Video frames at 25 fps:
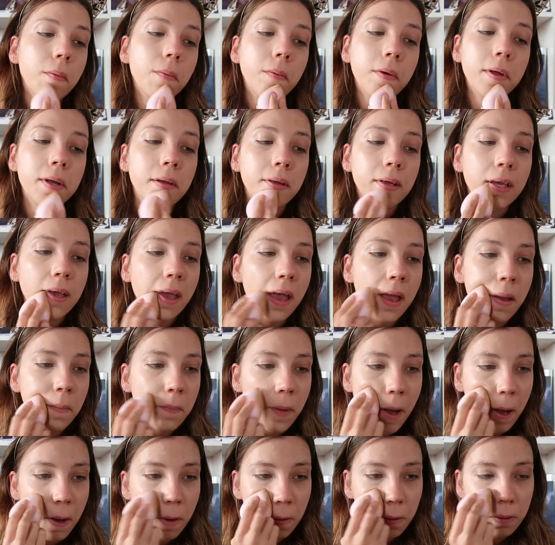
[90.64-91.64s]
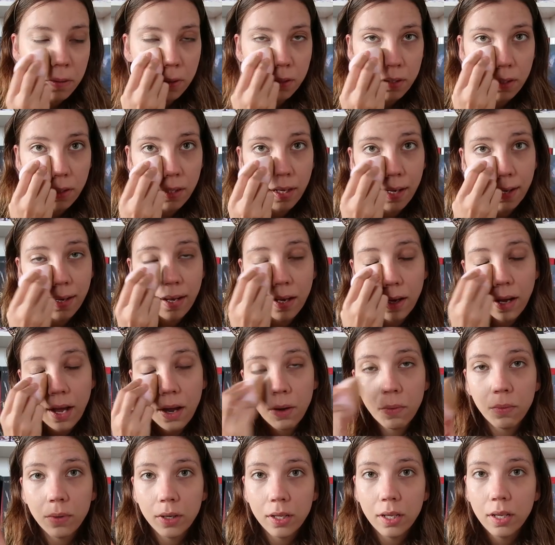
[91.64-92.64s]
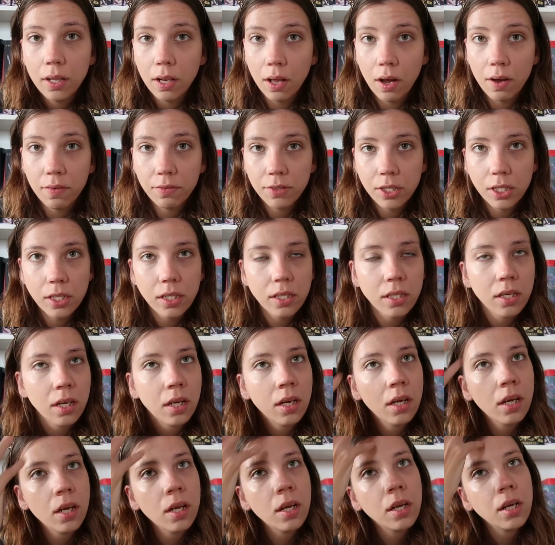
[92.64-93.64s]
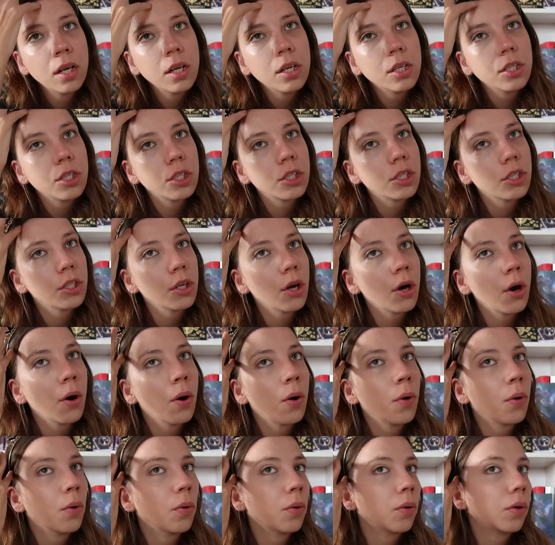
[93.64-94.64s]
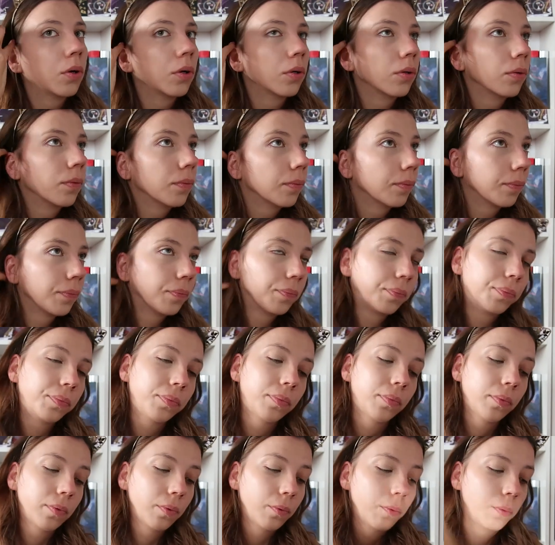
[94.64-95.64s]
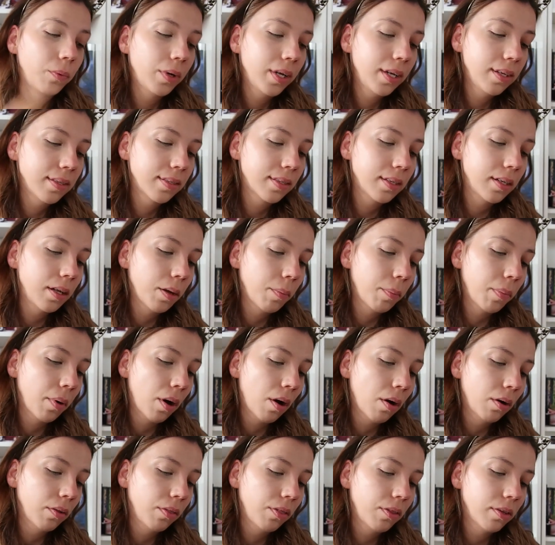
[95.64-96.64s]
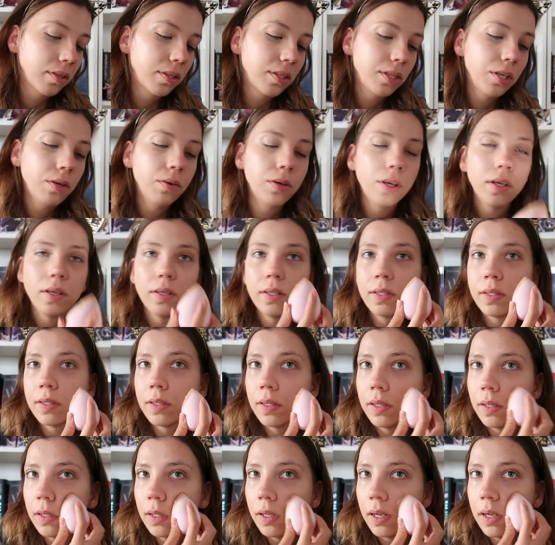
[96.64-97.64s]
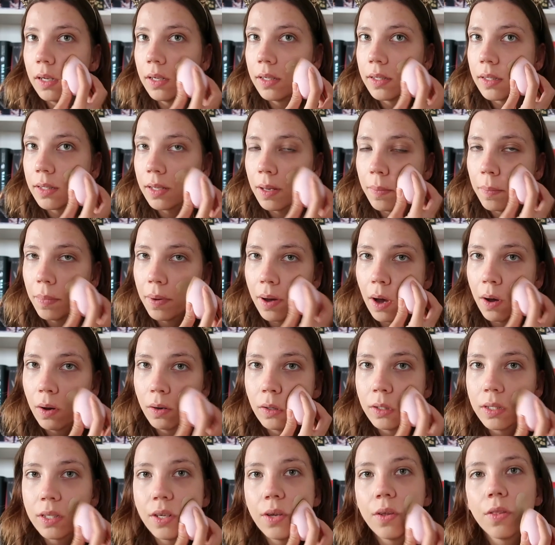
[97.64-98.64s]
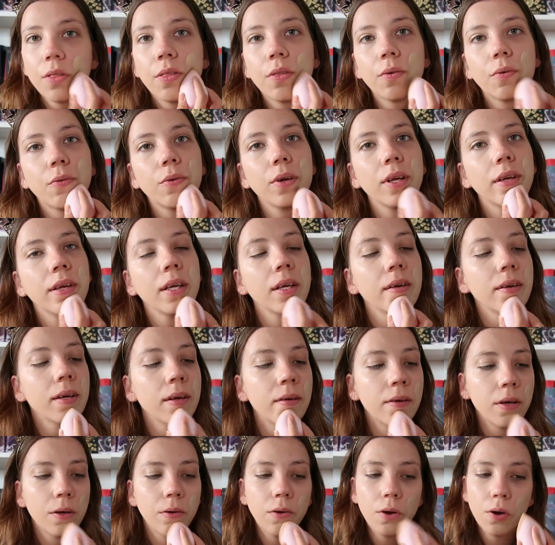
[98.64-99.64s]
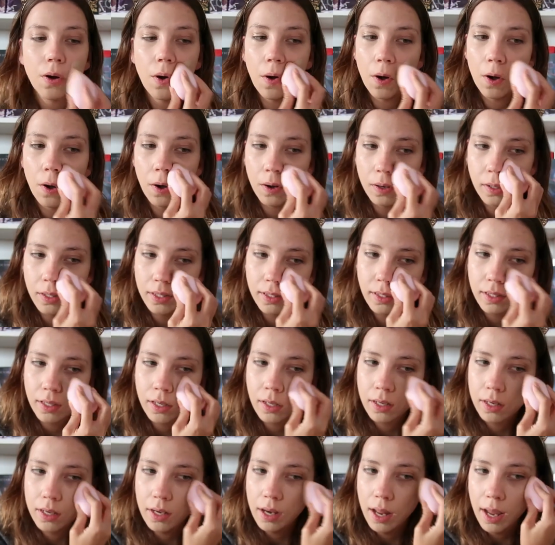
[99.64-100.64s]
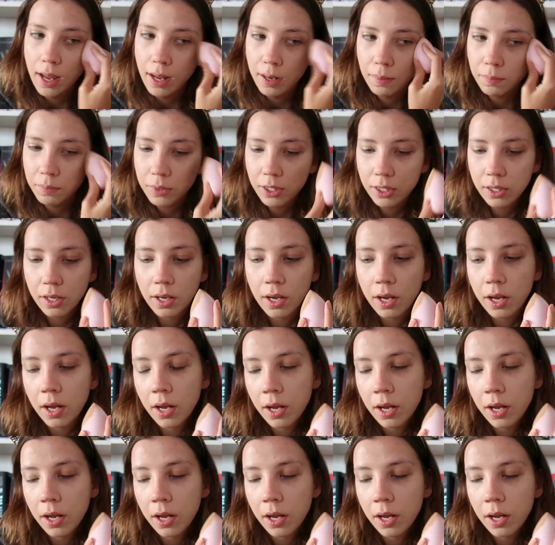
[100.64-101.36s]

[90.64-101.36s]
when it came out. Like, I really loved it. So what is it about? The series is about three girls named